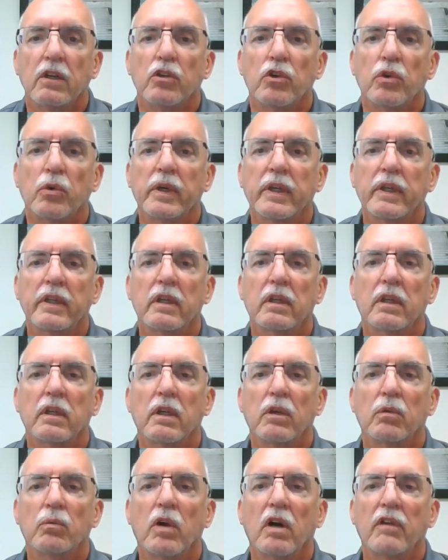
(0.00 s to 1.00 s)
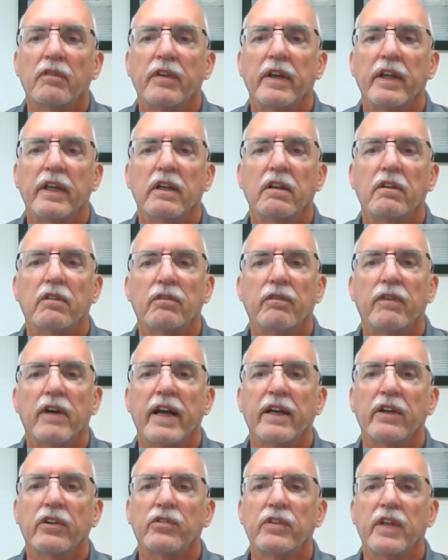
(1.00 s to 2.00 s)
During the rough-in and
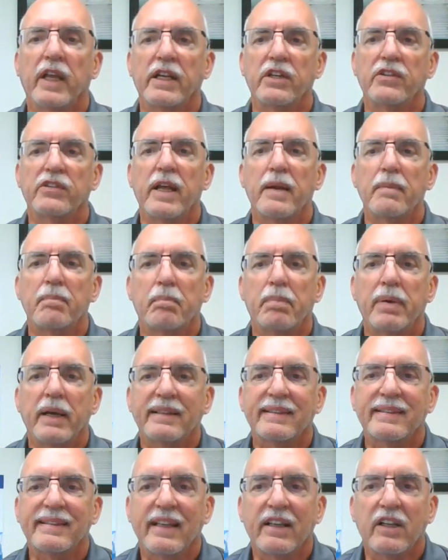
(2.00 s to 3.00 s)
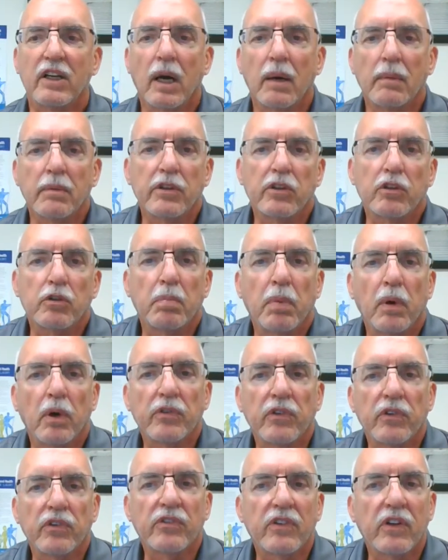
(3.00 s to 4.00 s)
final stages, that pesky garbage
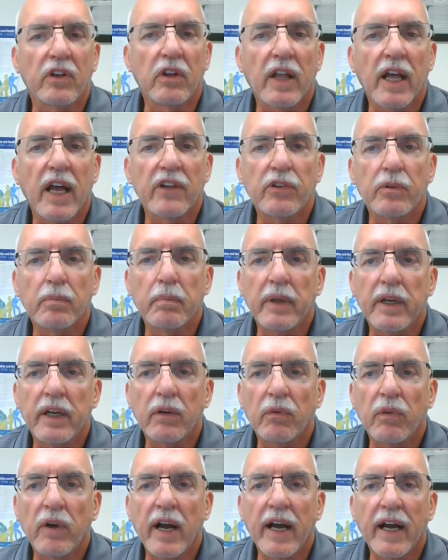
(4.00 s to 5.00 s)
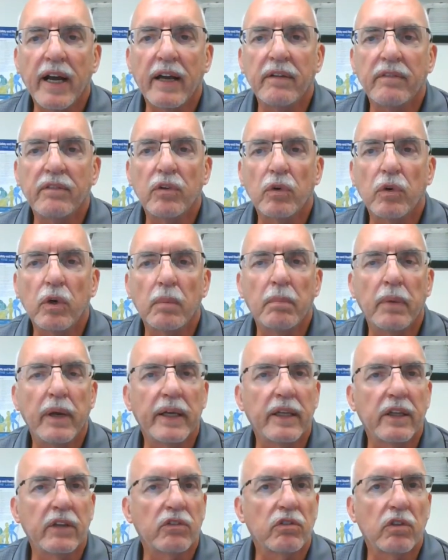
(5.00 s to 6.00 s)
disposal still hasn't been arrived or
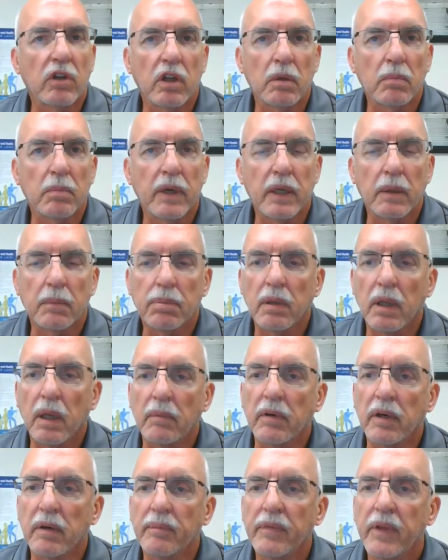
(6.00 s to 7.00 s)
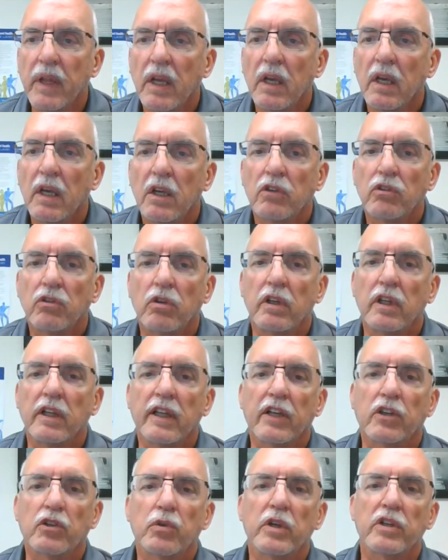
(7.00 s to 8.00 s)
been installed by the plumber. So the
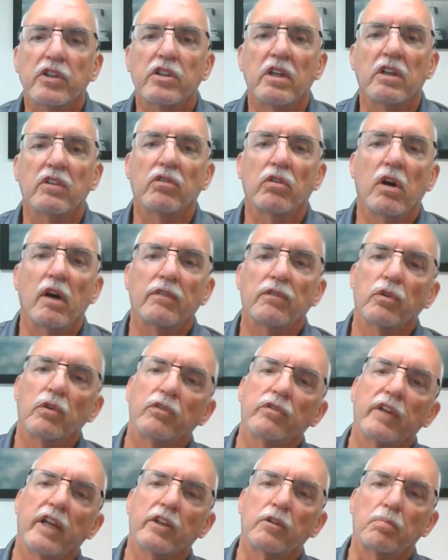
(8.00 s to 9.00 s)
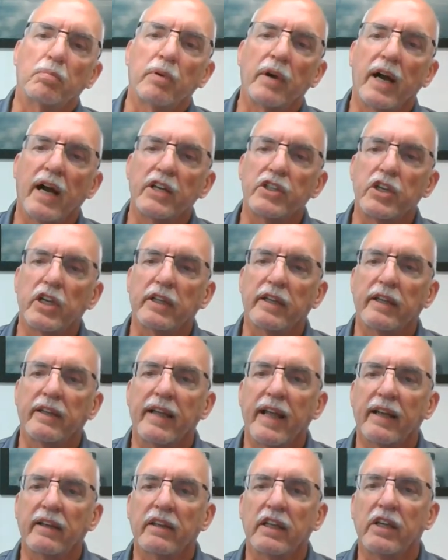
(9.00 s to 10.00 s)
electrician is off to his next project, and
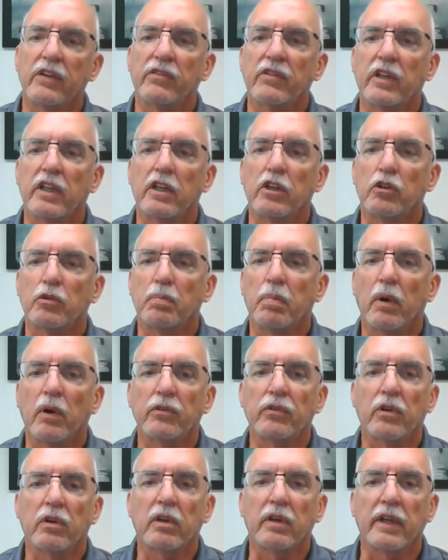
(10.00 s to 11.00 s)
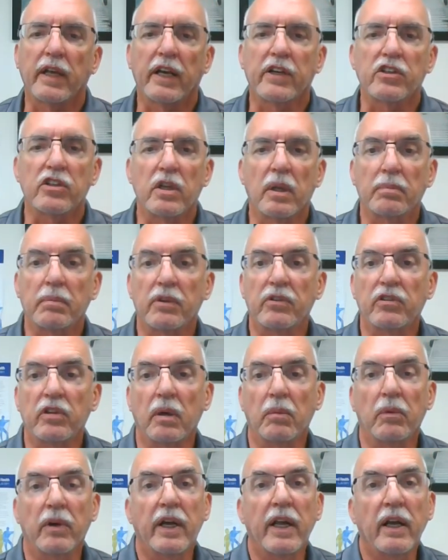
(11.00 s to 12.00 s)
that leaves the disposal connection up to
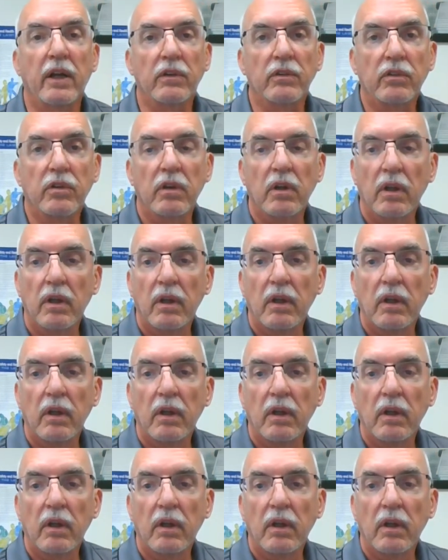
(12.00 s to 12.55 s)
someone else.